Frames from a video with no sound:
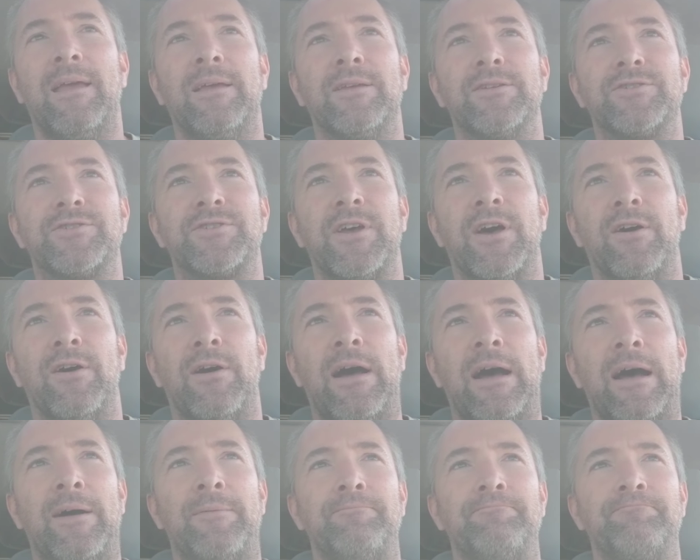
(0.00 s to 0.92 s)
So
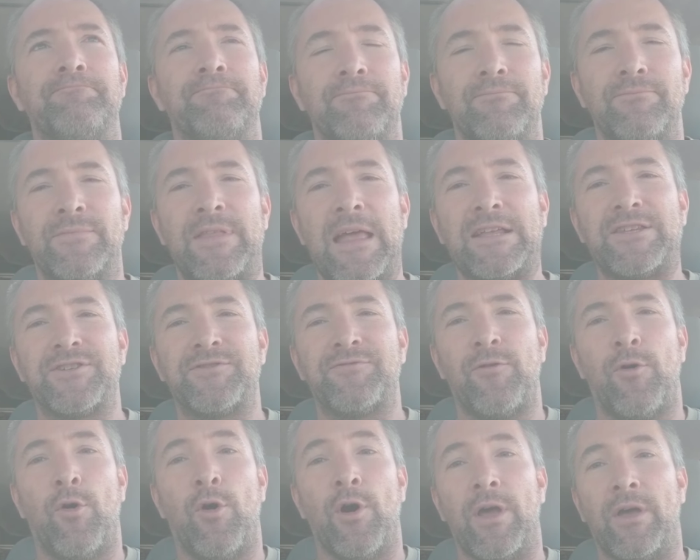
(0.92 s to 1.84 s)
um,
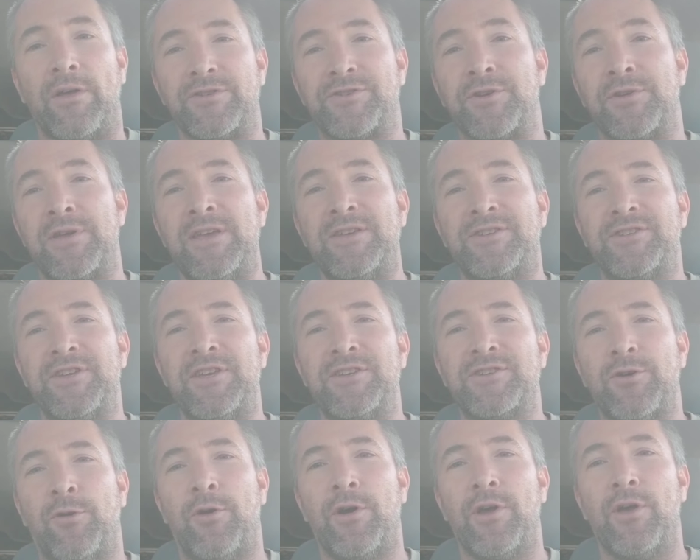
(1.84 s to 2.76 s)
that's oil. So he
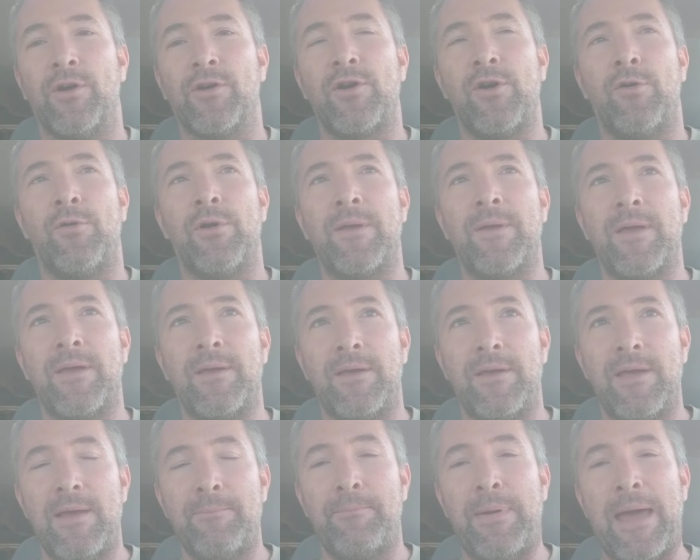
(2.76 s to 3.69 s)
sees oil
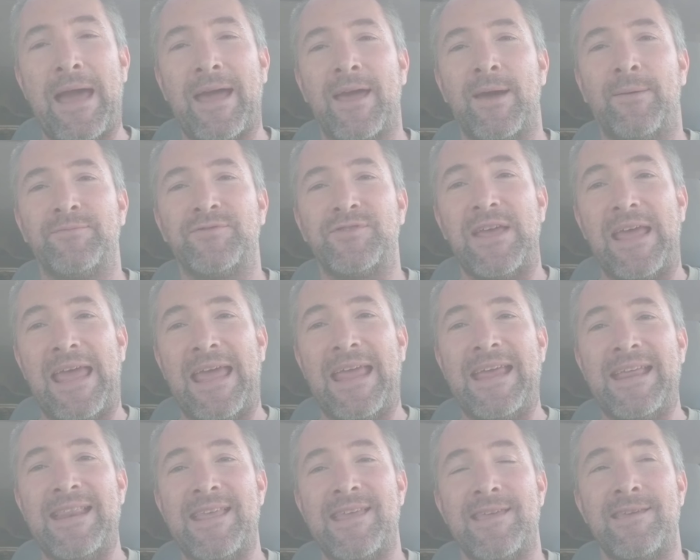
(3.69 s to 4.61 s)
going back up to
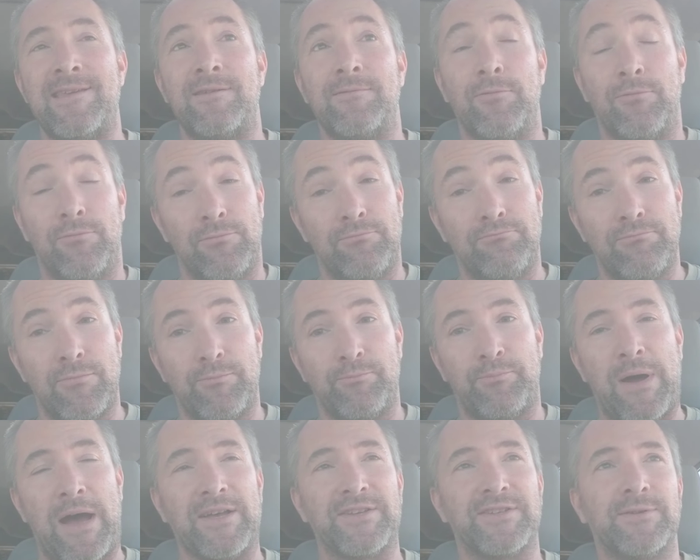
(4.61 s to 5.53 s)

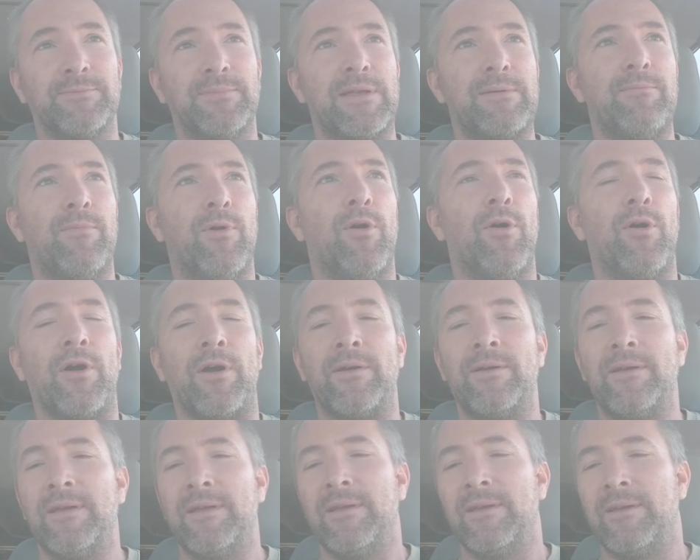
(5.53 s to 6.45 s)
80, possibly more.
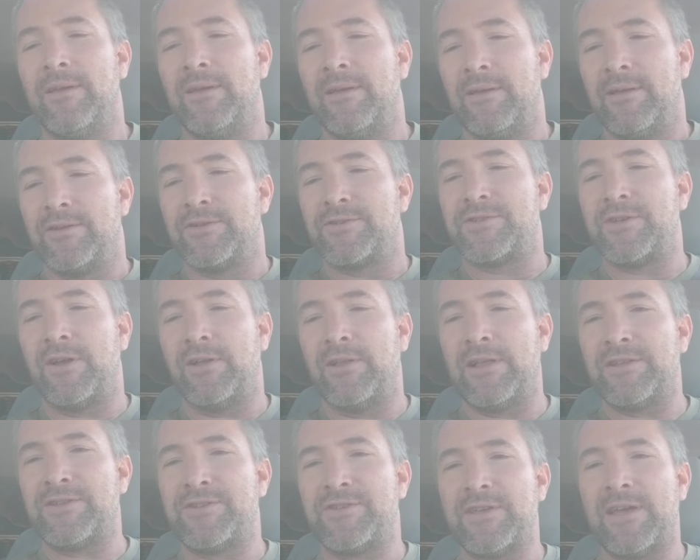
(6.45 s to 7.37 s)
So
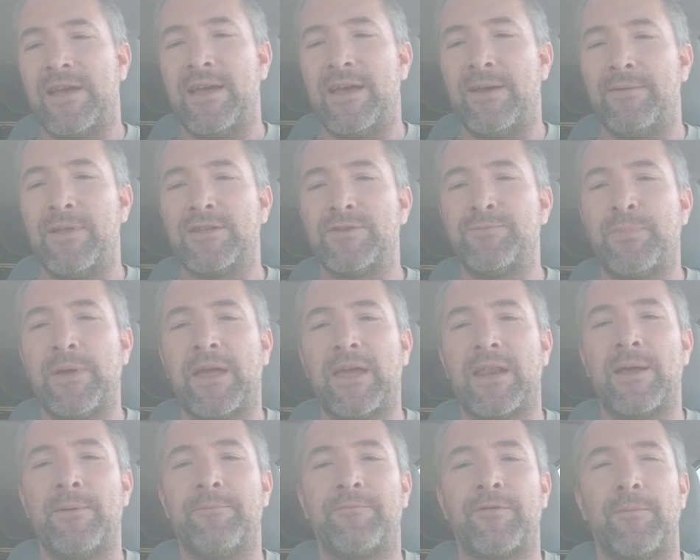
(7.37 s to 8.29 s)
let's uh, let's pick
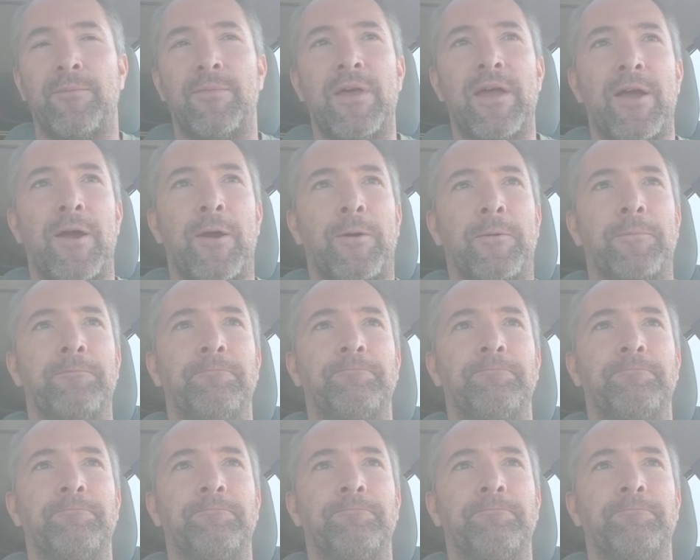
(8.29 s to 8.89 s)
it up from there.